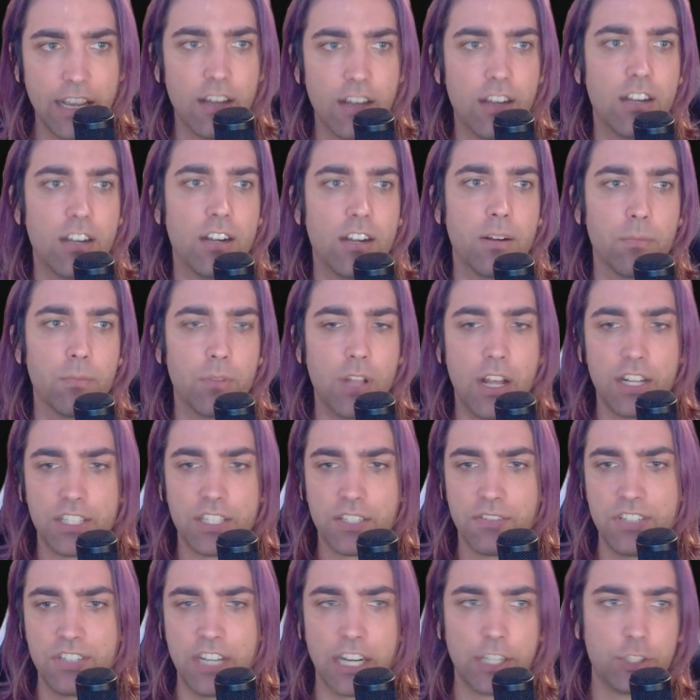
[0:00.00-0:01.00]
lots
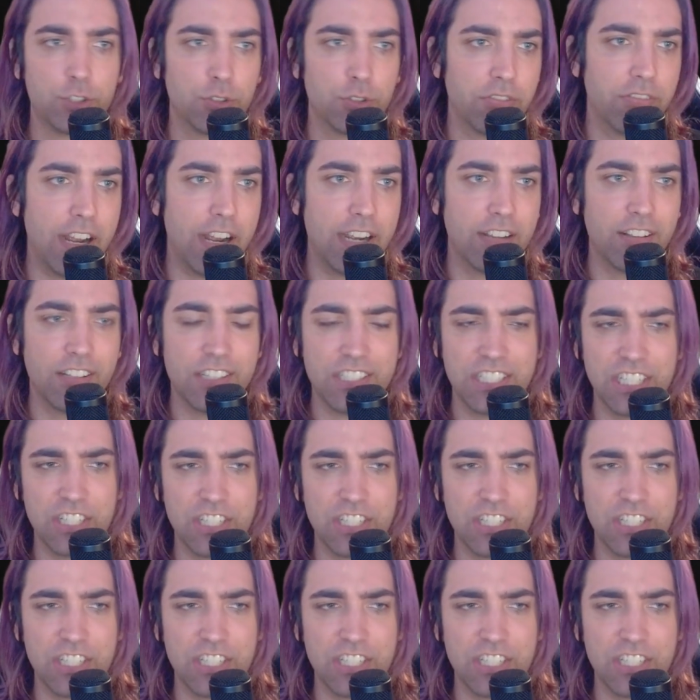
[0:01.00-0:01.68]
of sexual violence.